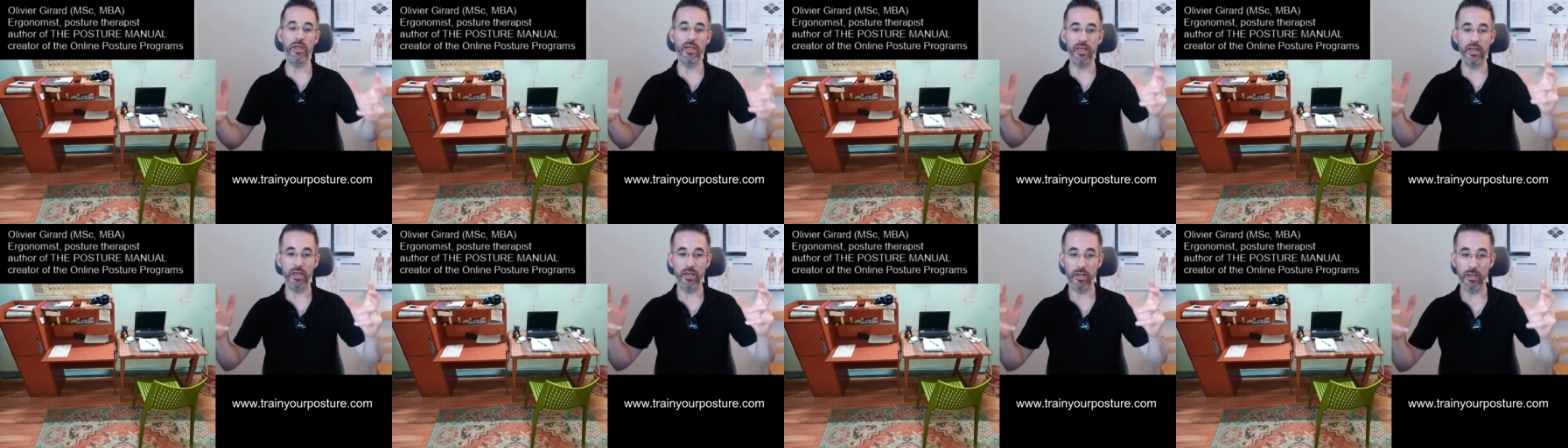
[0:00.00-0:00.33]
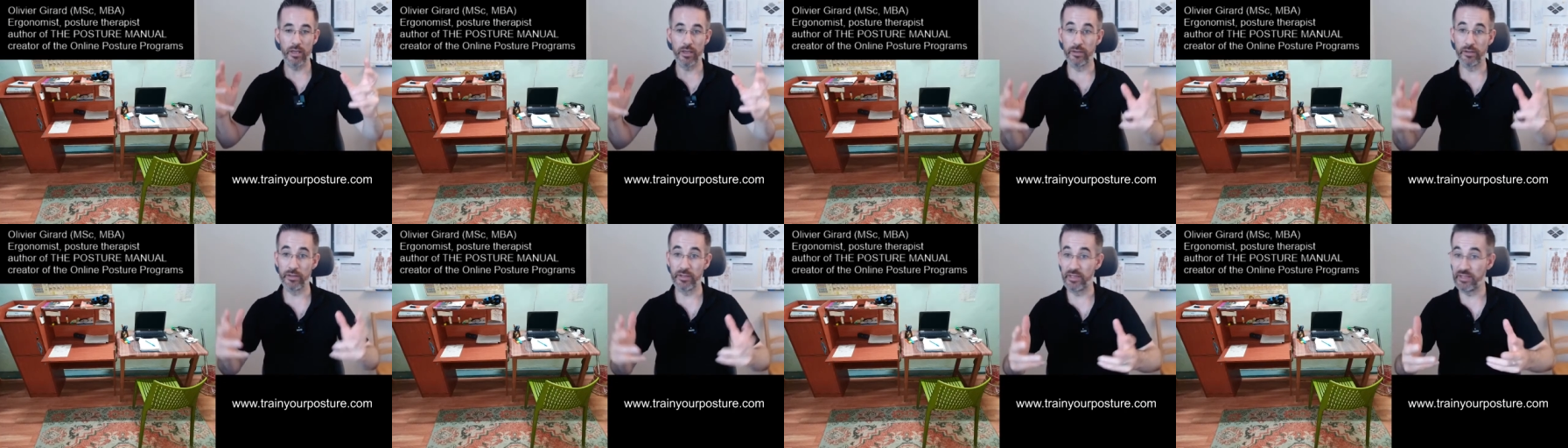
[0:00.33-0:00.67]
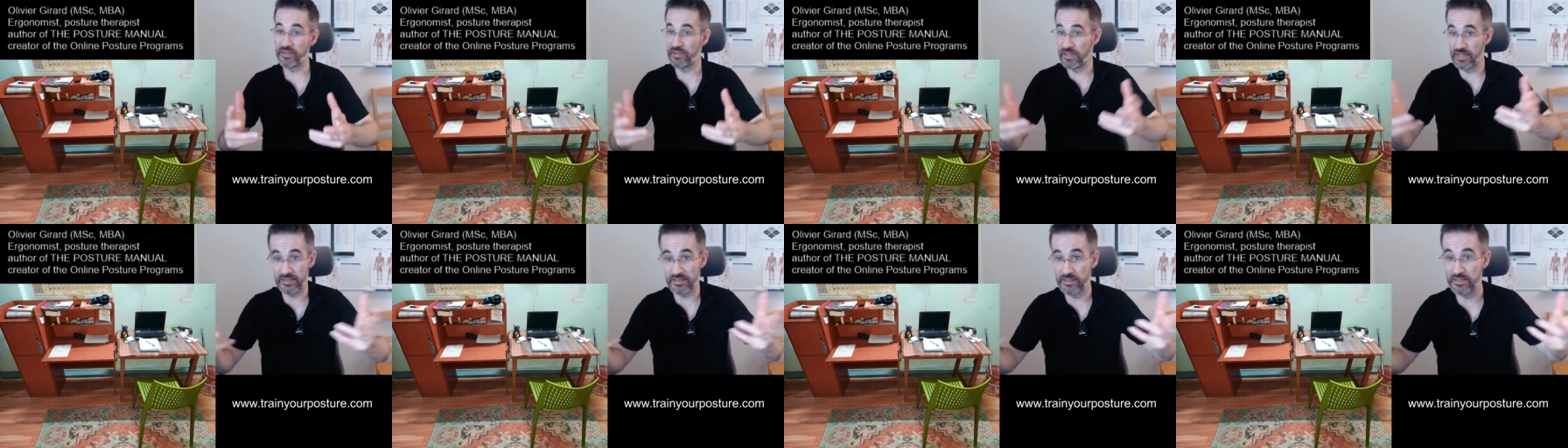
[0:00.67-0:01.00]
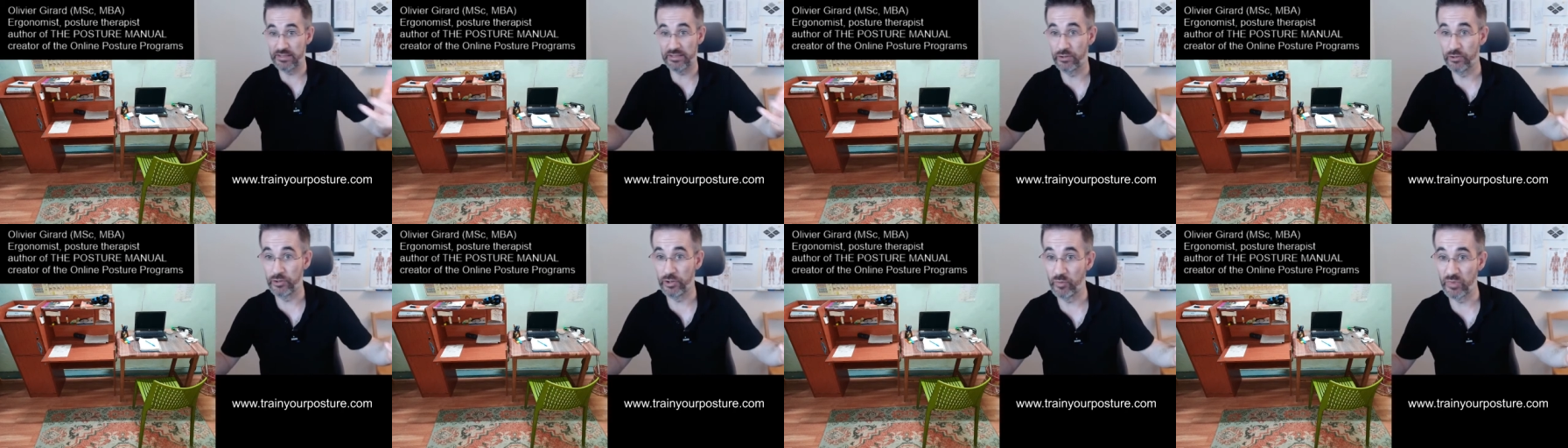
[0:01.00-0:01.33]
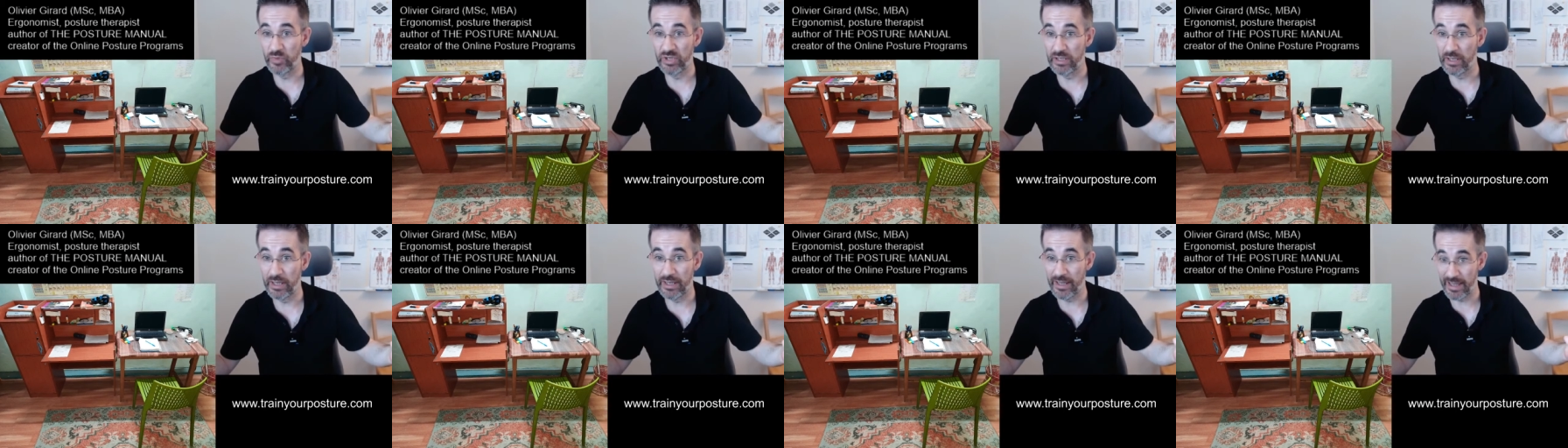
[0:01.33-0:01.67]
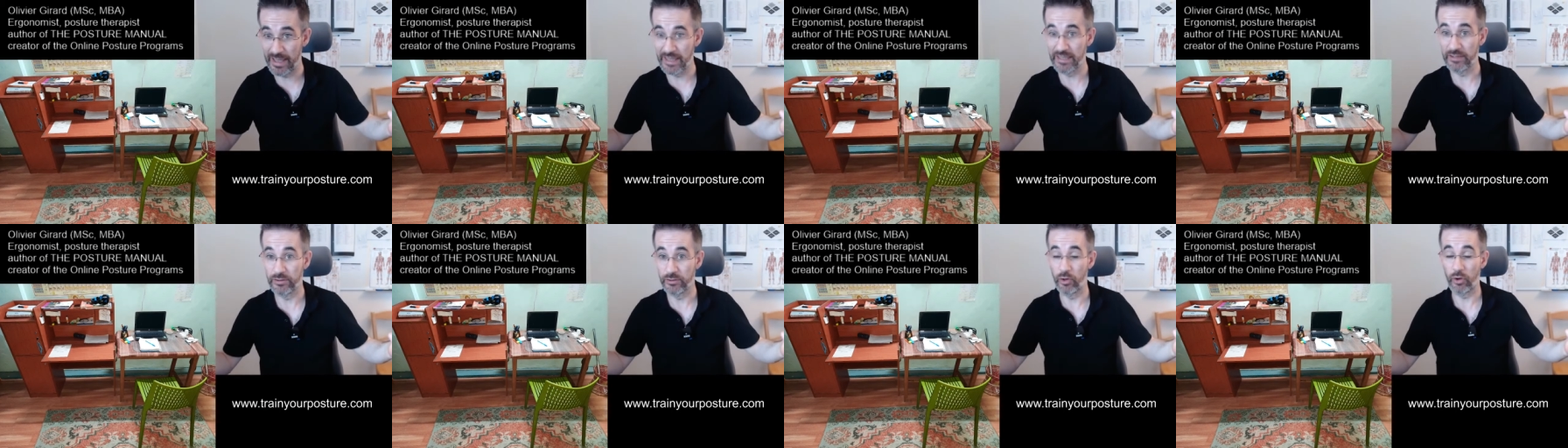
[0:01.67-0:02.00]
Uh, that is going to be
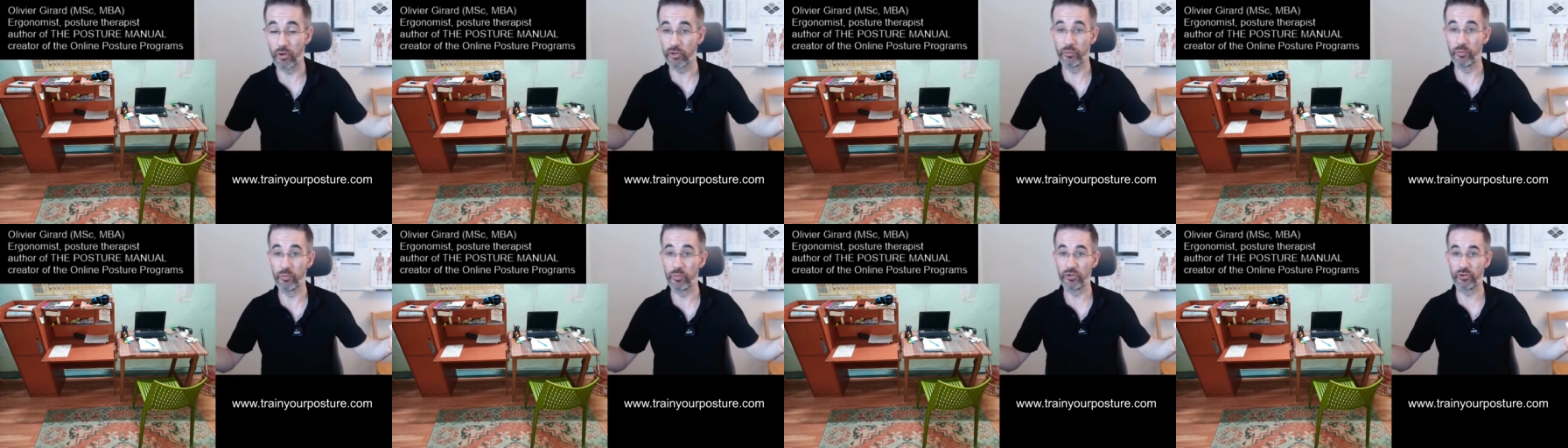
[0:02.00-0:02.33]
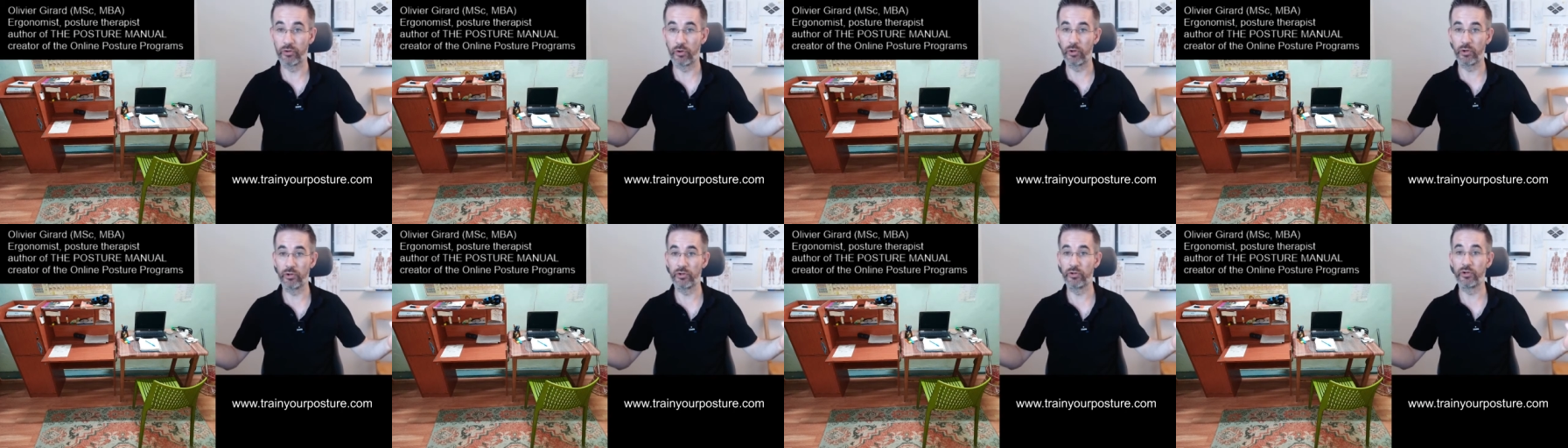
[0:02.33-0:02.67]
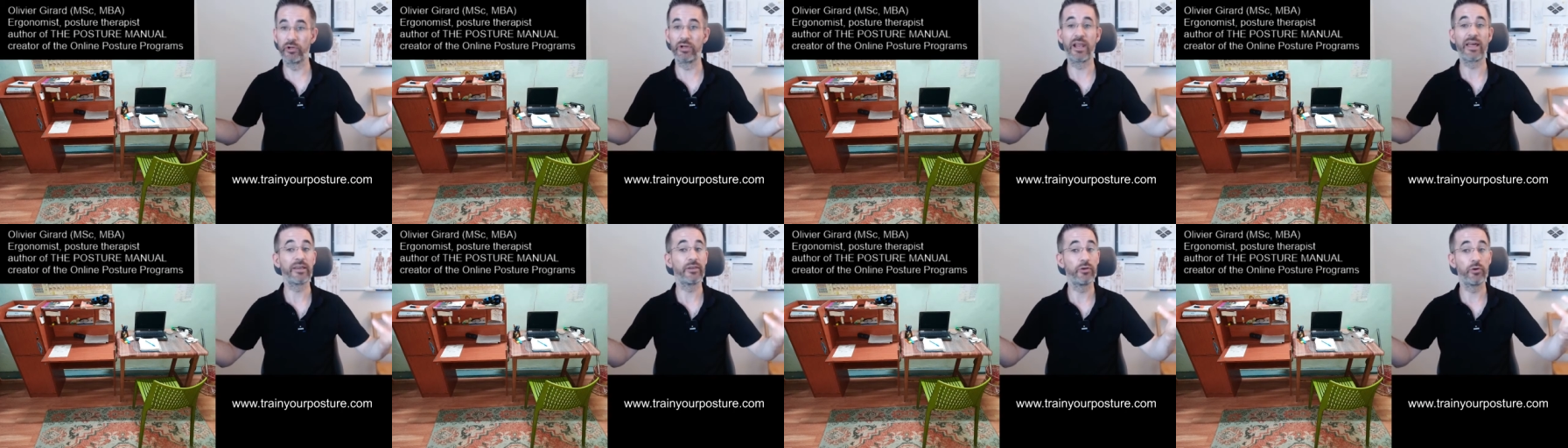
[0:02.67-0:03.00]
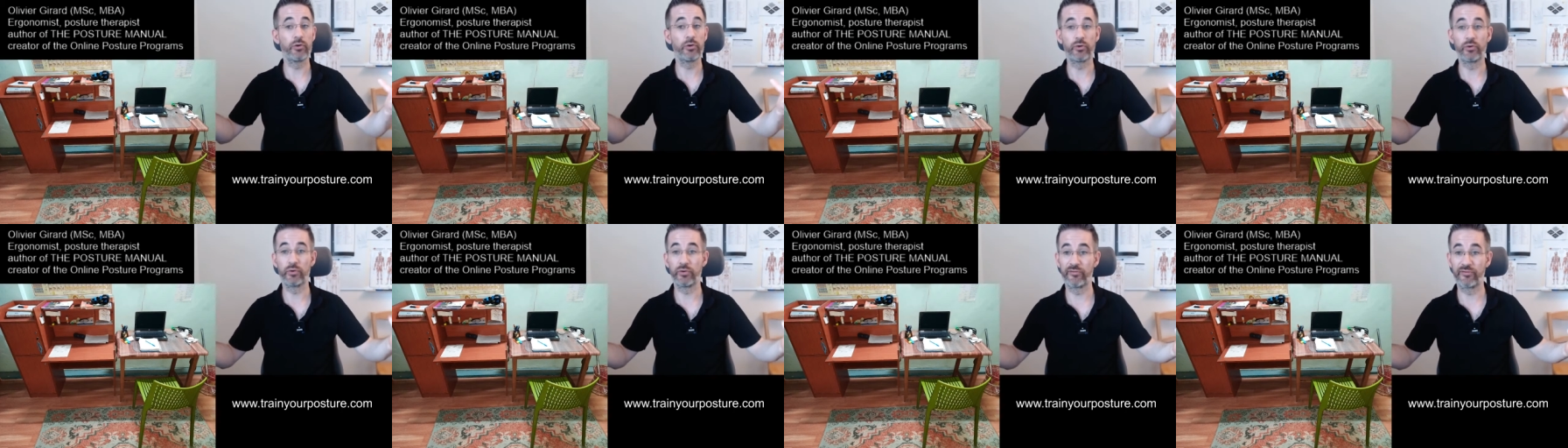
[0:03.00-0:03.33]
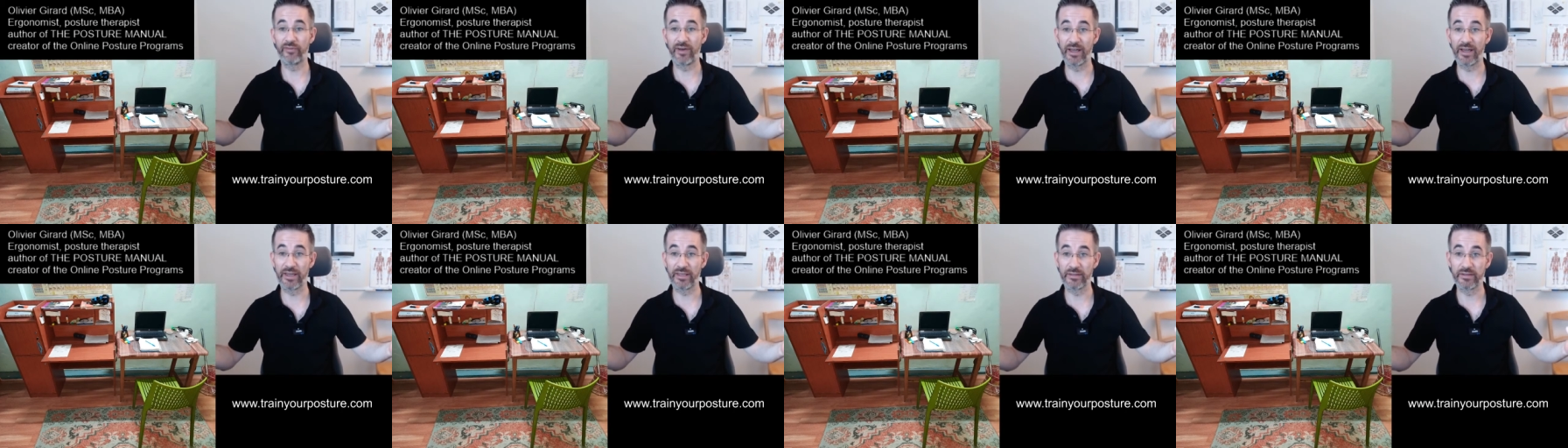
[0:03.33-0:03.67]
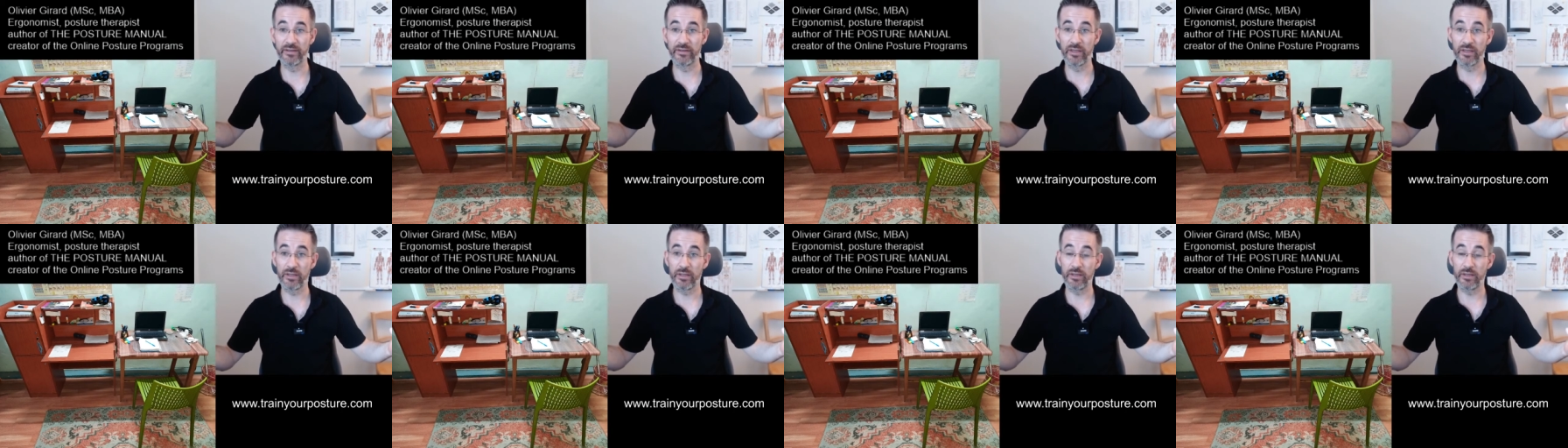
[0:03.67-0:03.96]
a document holder like you could find